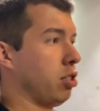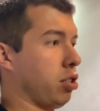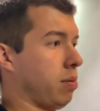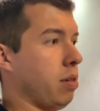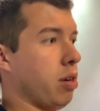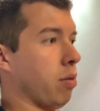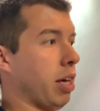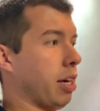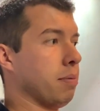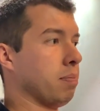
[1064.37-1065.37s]
just, you know,
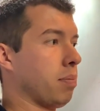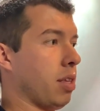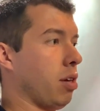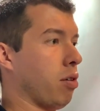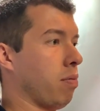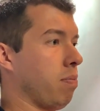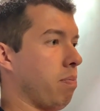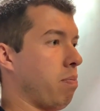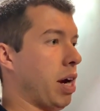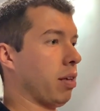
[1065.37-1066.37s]
like, you know,
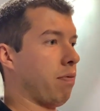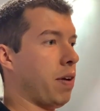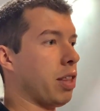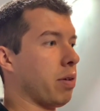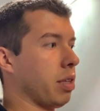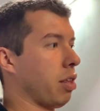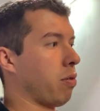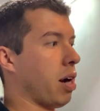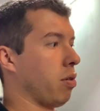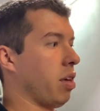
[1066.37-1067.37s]
feathering the
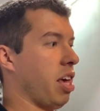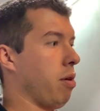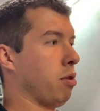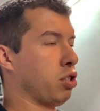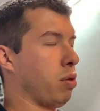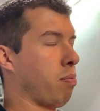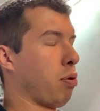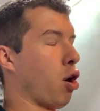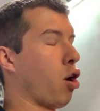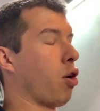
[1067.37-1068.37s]
throttle, it was
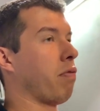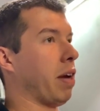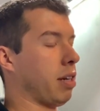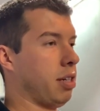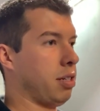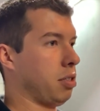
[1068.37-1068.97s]
perfect.